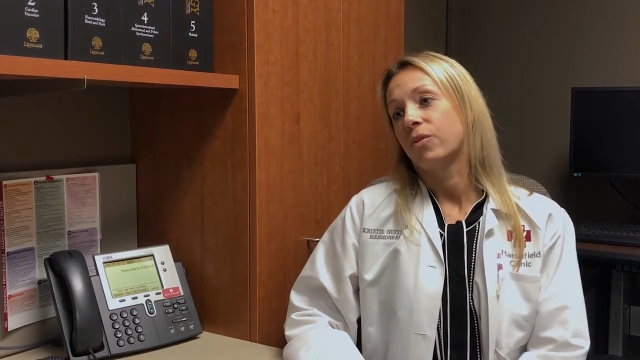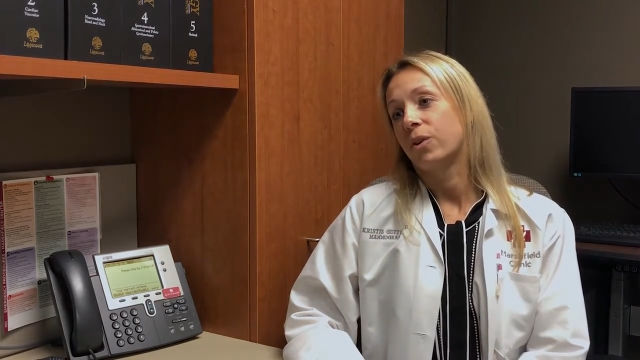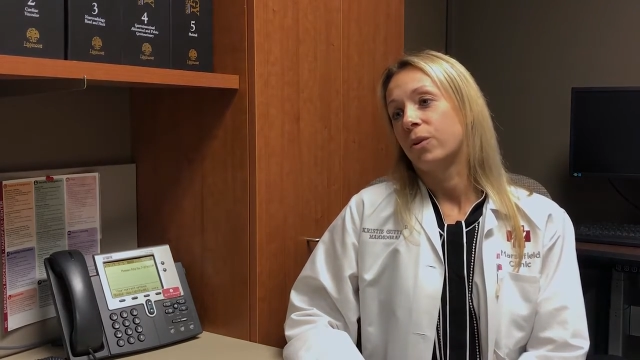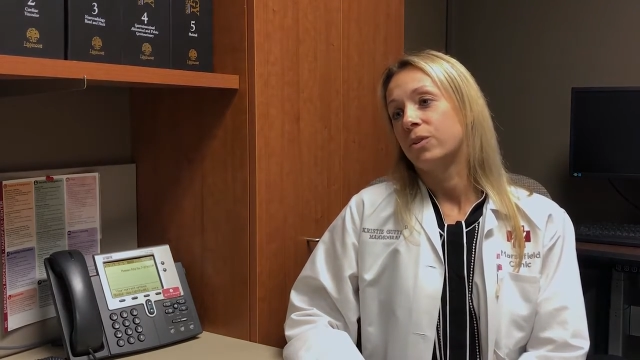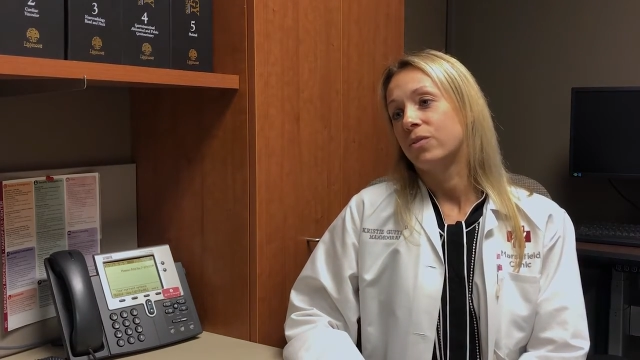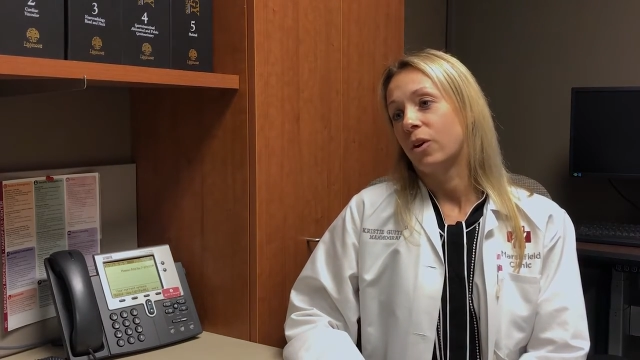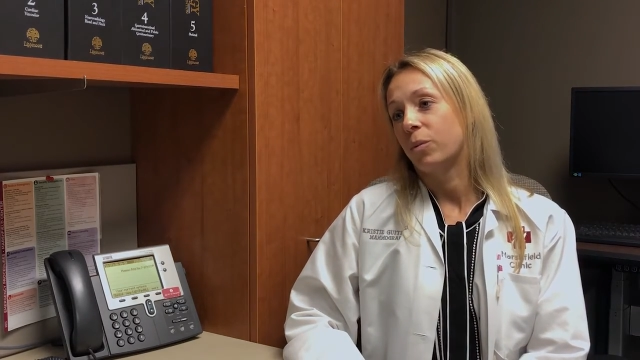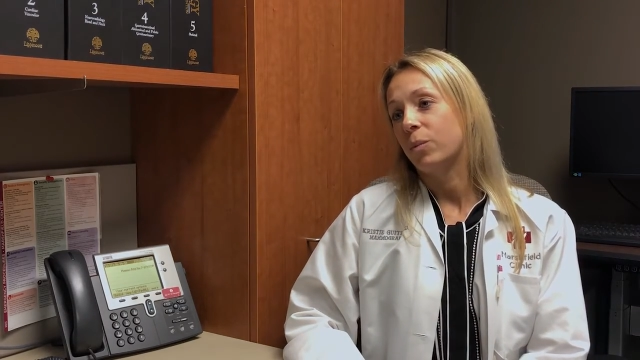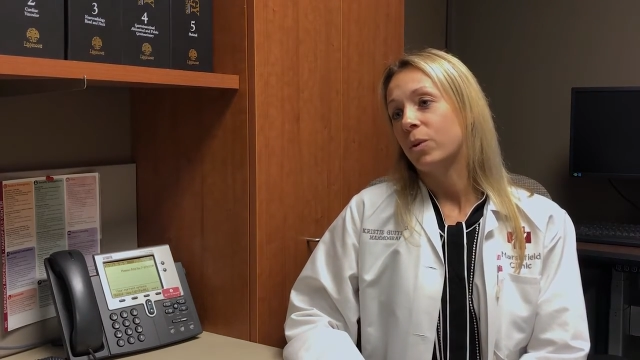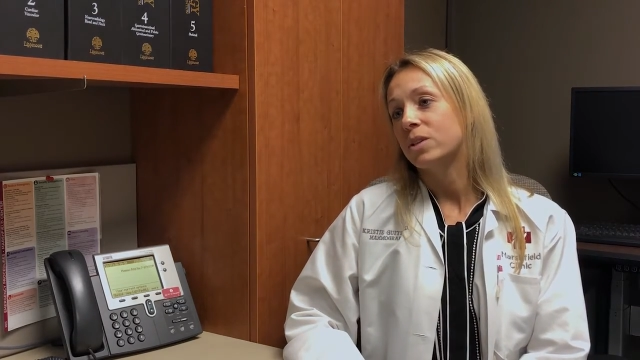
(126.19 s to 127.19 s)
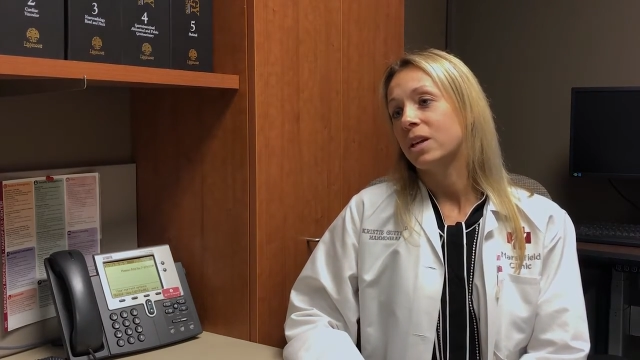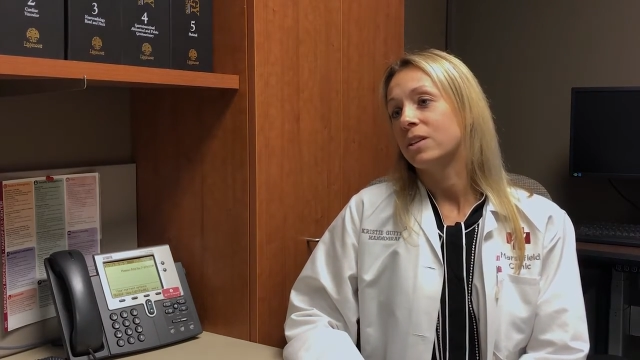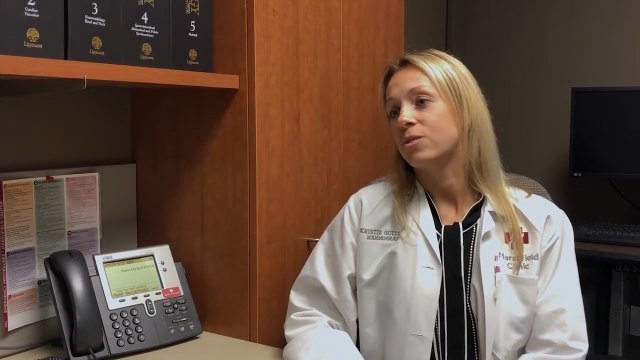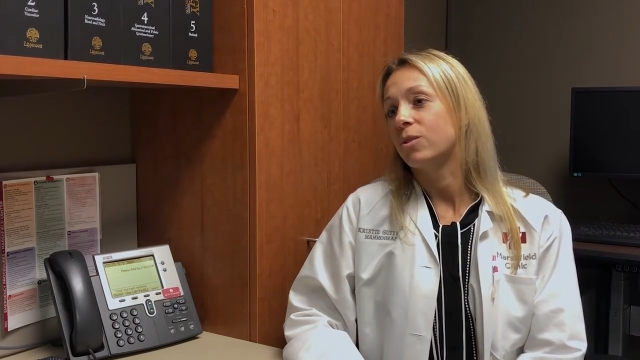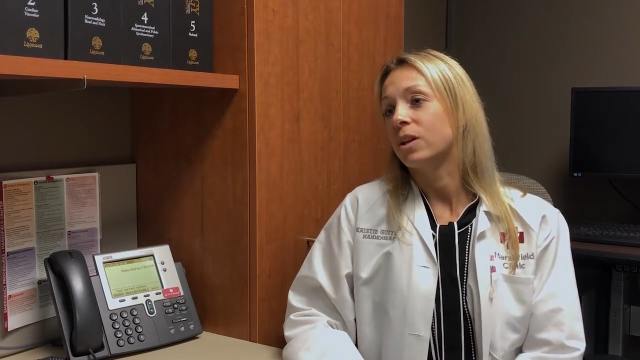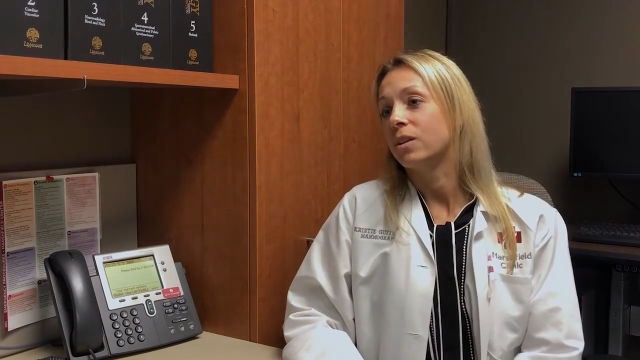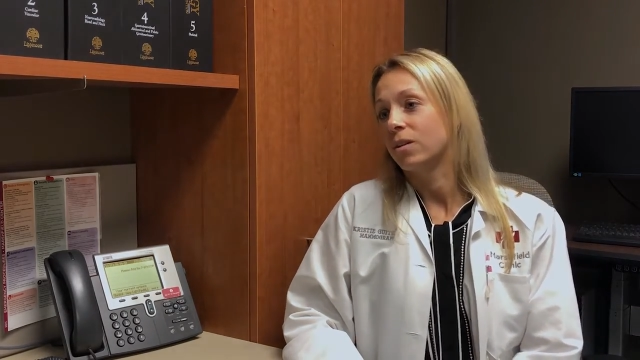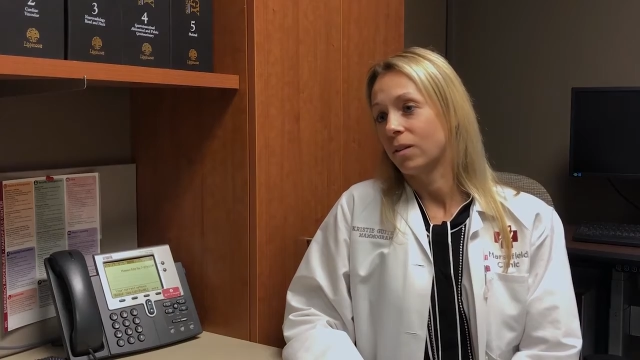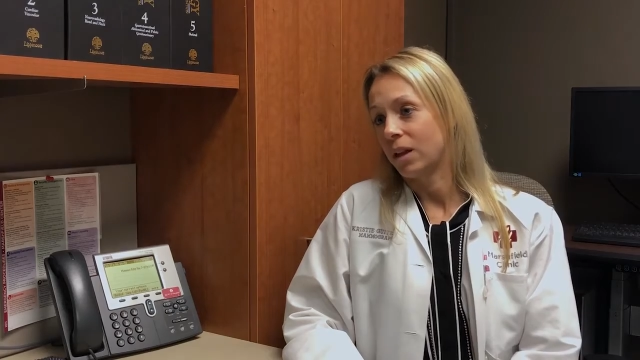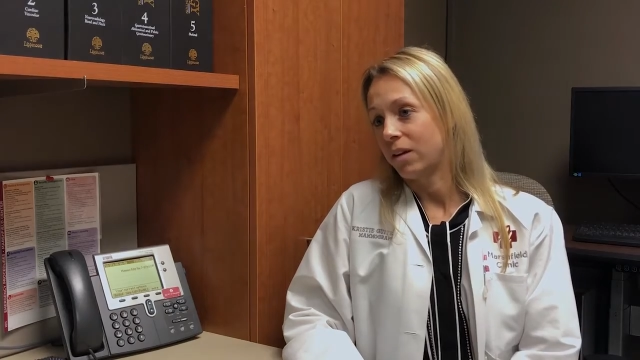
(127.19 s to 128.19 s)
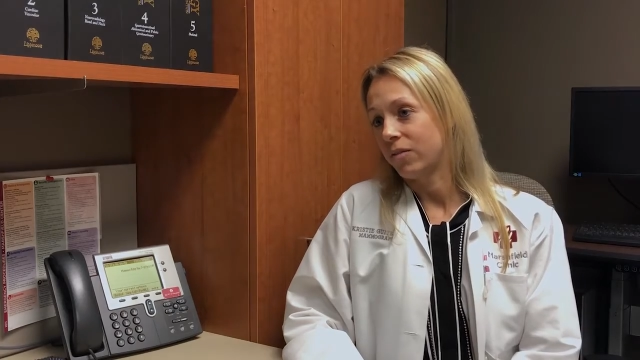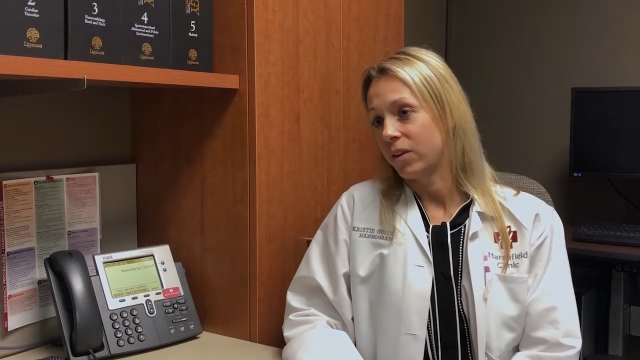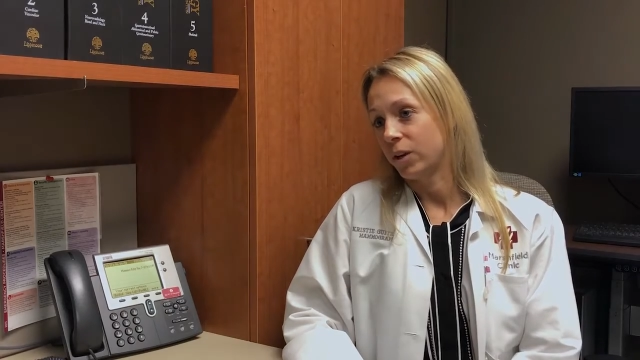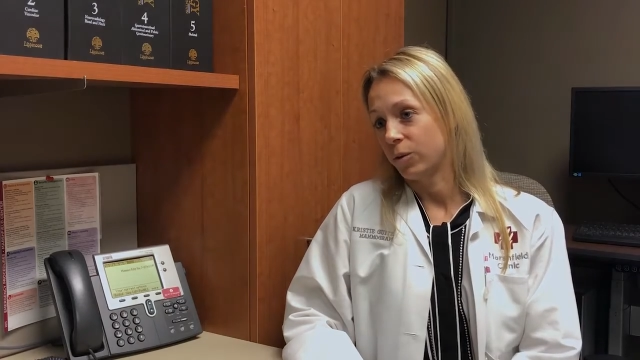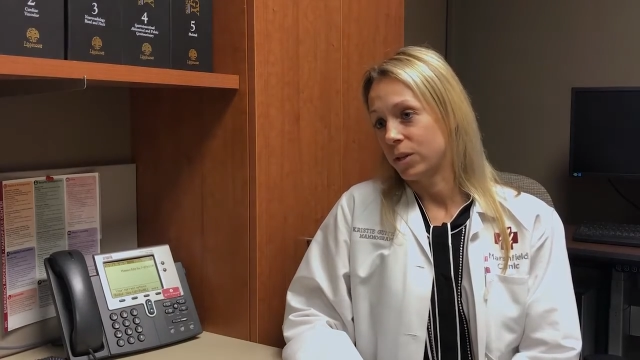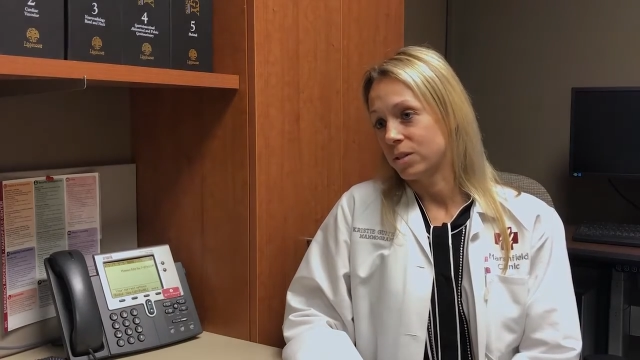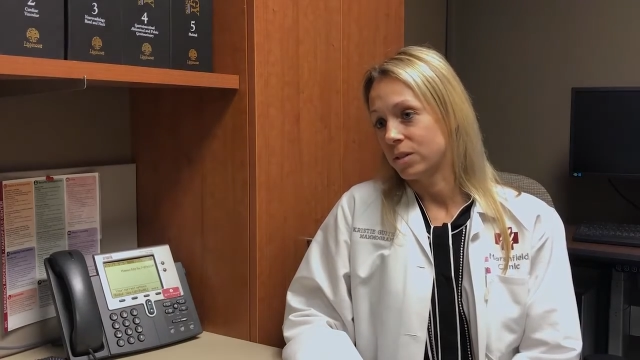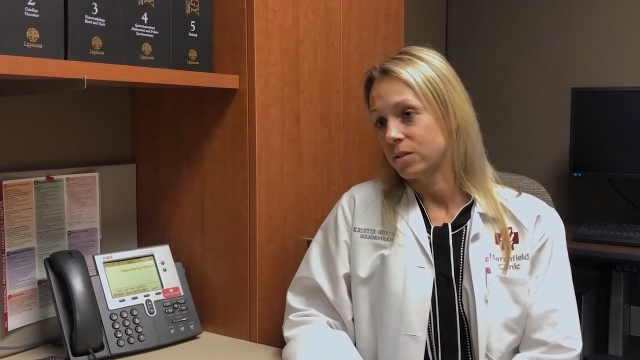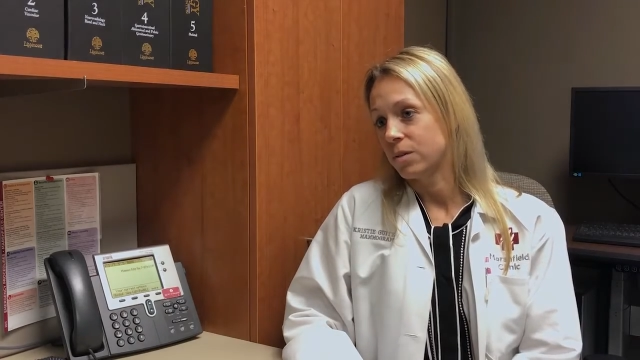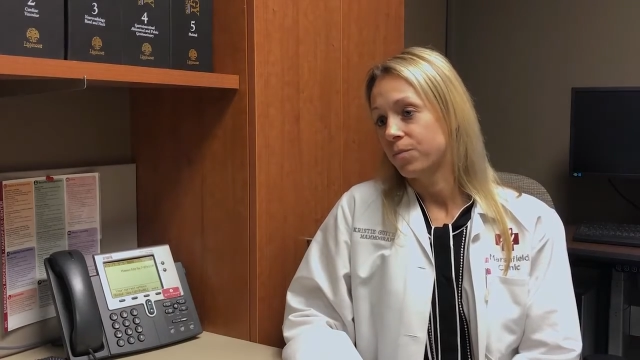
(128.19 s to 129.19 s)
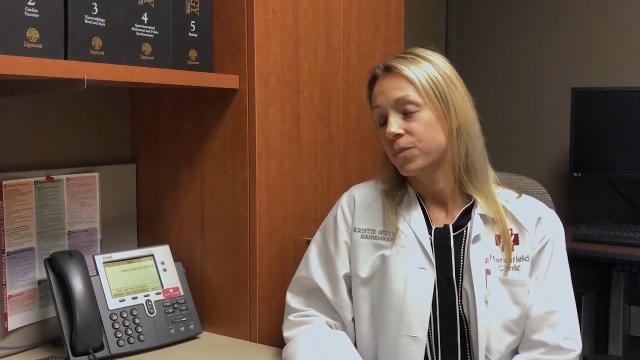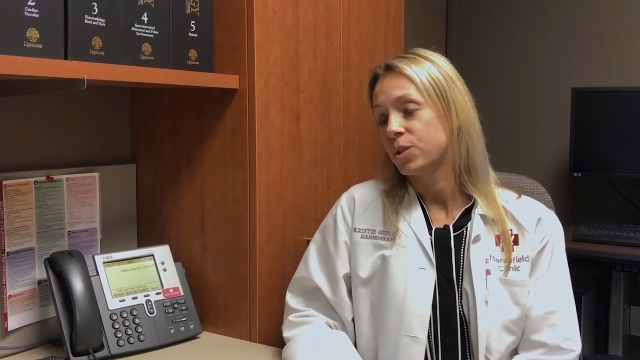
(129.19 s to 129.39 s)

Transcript: for developing breast cancer in their life increases.